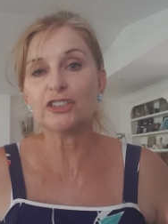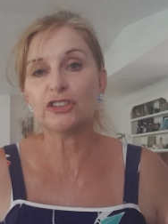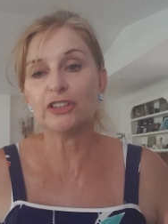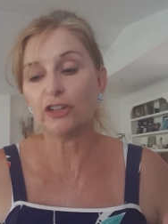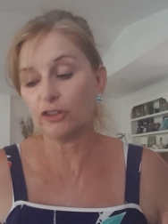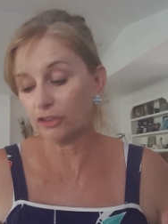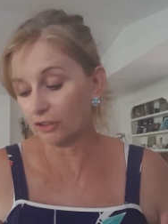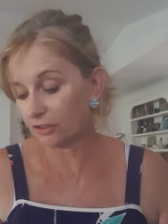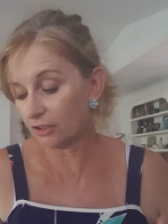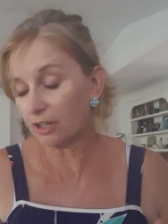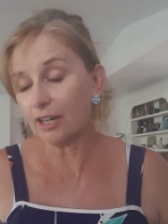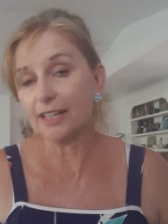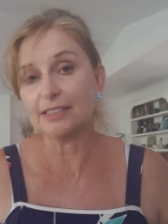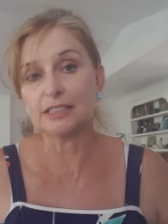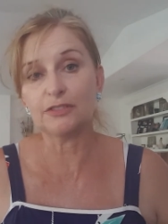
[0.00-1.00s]
can do that on your
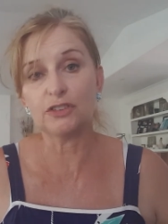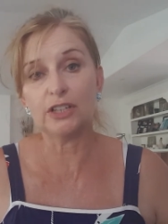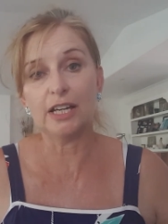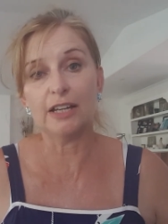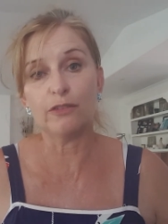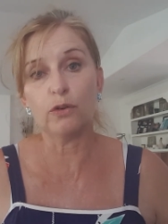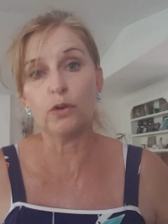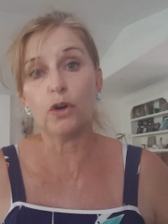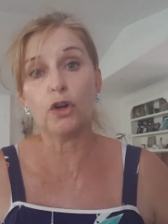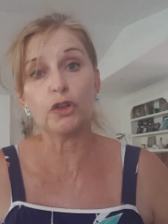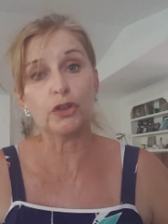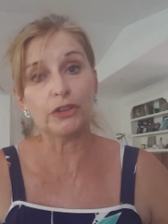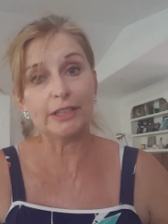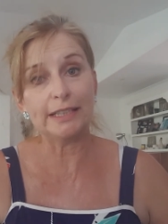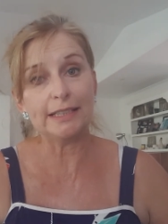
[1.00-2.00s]
thighs if you have, or on
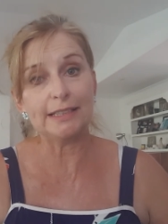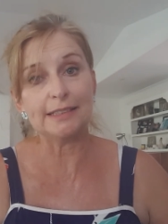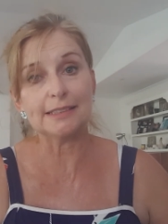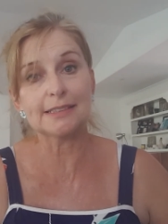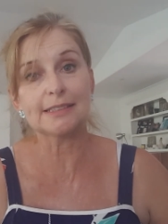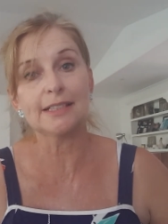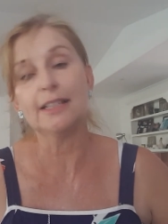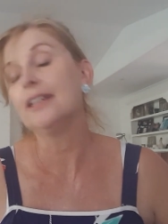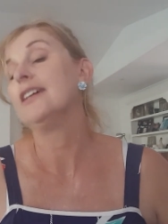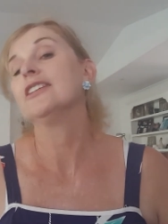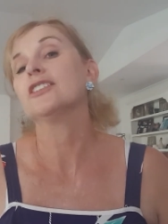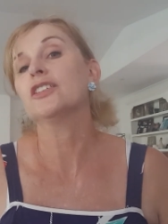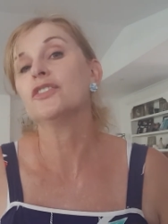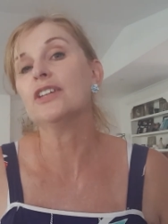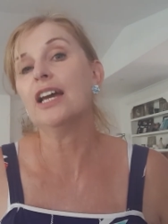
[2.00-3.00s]
your knees.
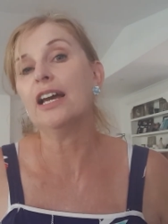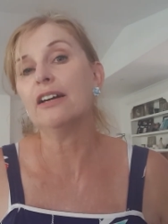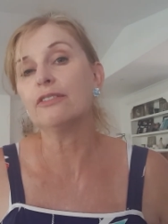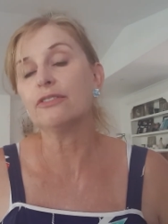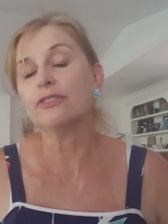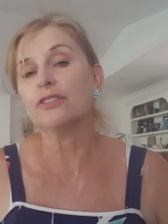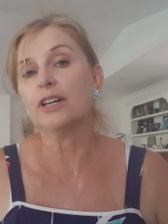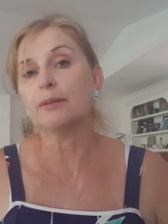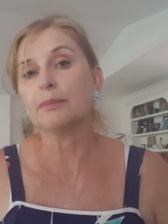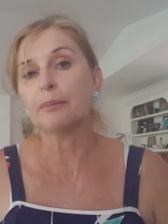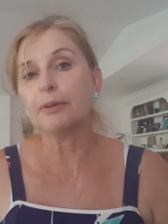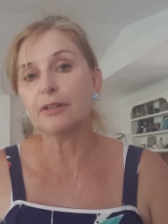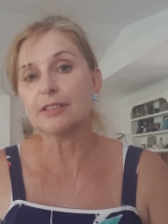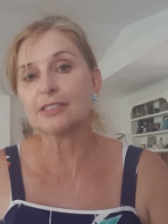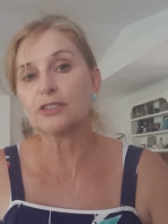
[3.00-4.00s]
So if you have um, a
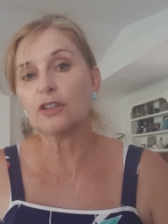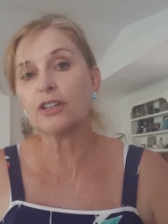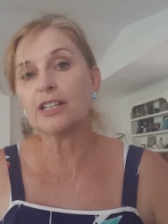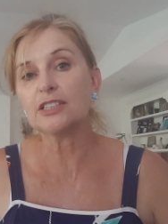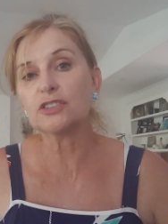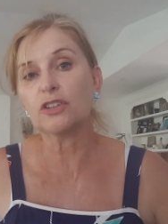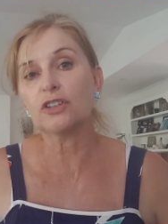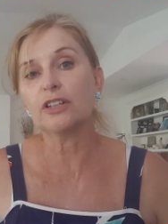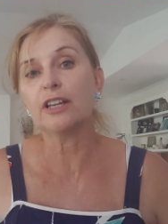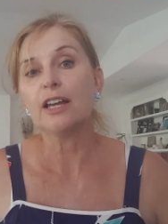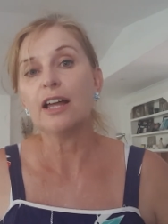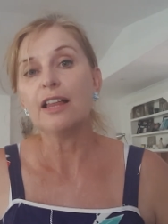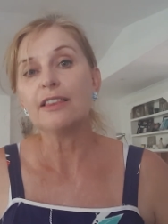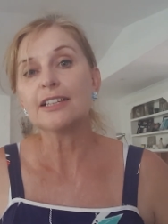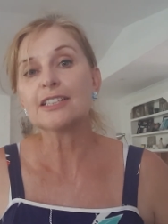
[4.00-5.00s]
pair of stockings on,
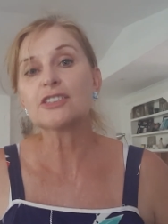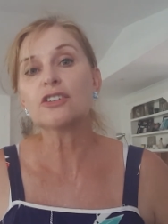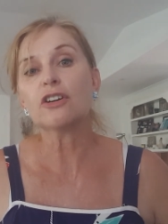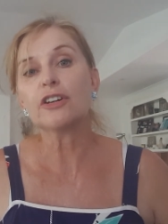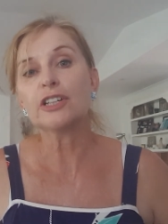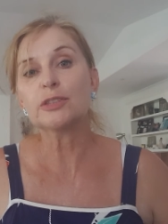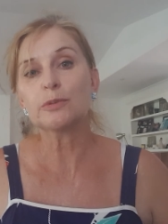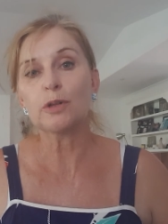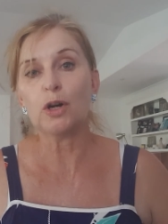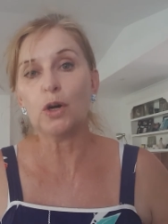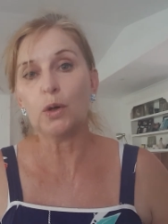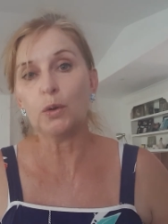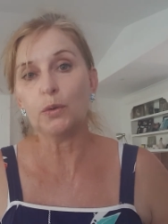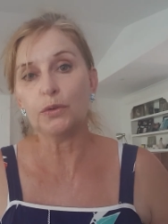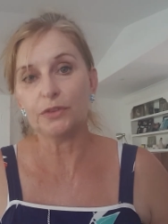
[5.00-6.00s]
the stockings will
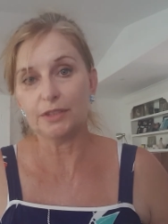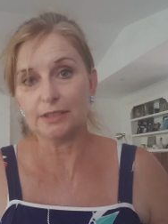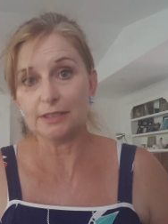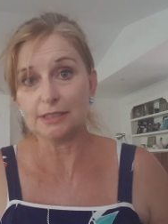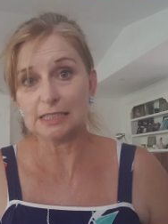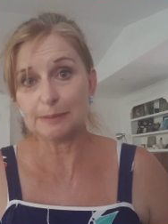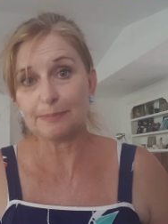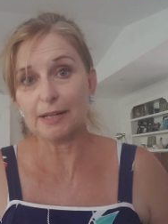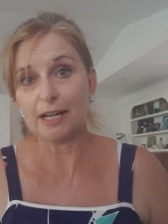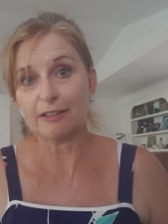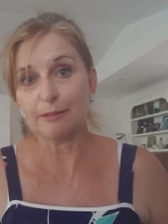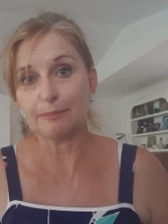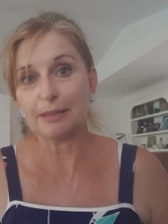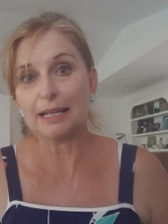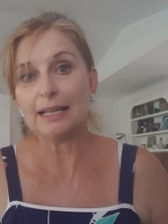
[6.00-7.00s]
hold the
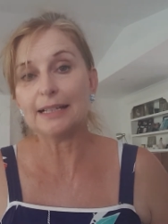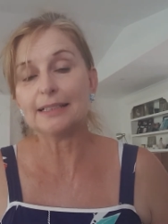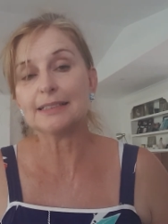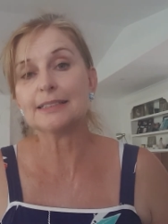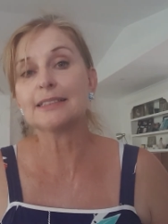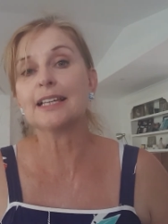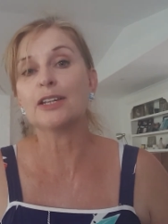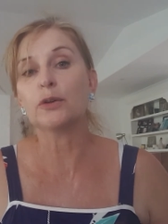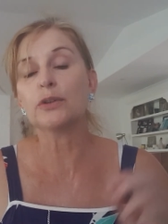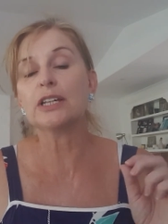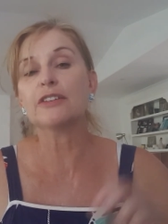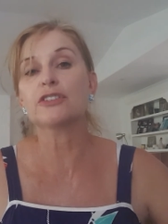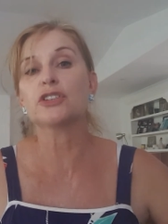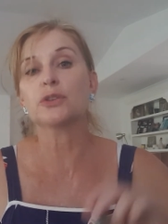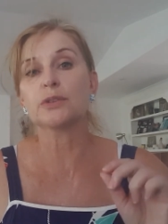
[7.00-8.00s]
spa in place and all you
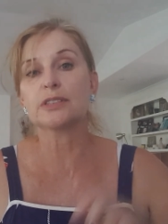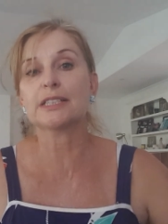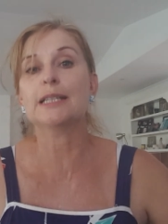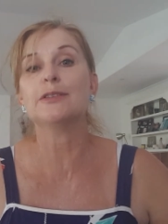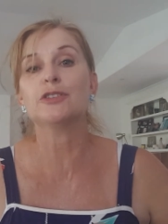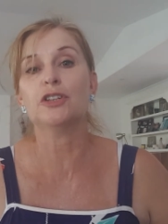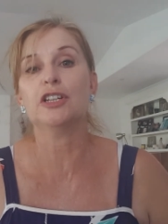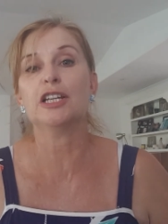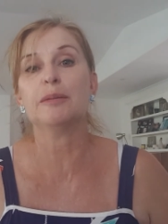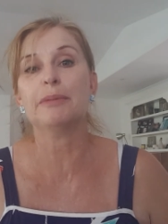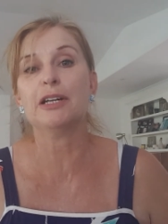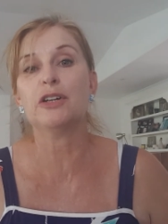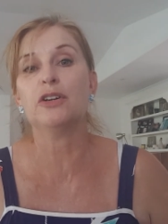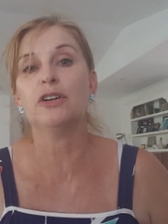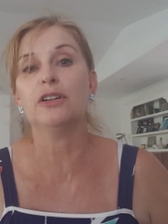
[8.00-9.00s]
have to do is keep turning it
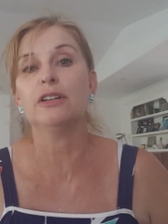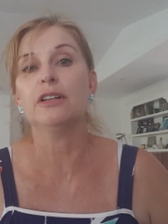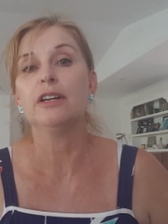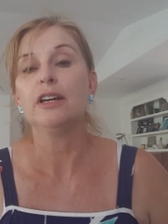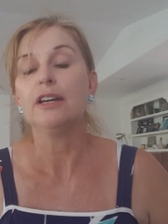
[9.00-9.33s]
back on.